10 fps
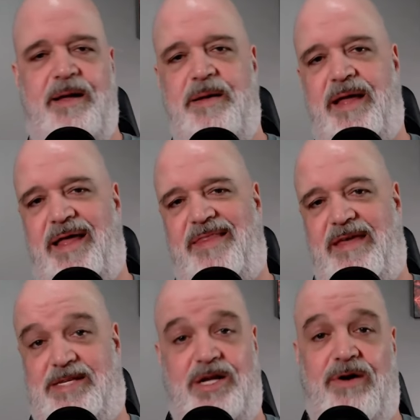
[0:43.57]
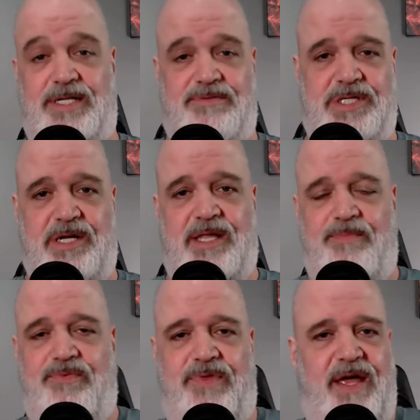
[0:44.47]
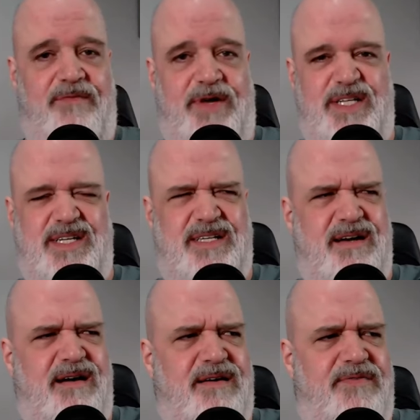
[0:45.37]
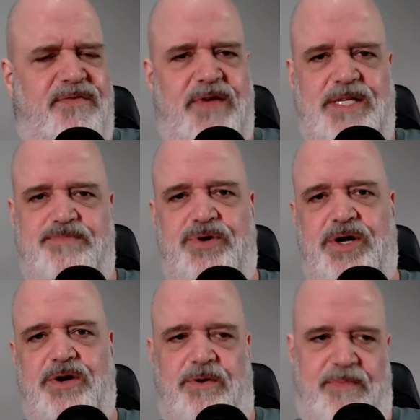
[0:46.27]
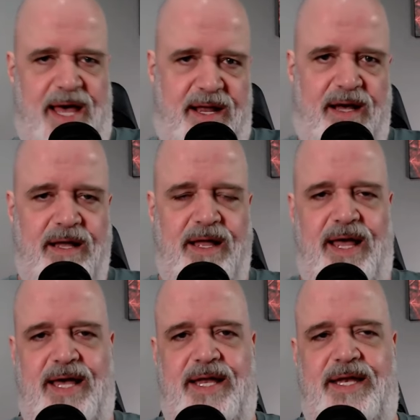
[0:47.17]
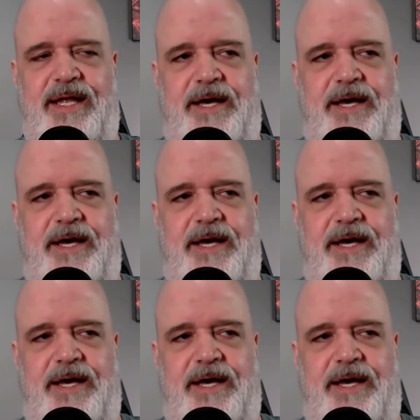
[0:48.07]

And they, so as a result, they invited TikTok, Facebook, or Meta, and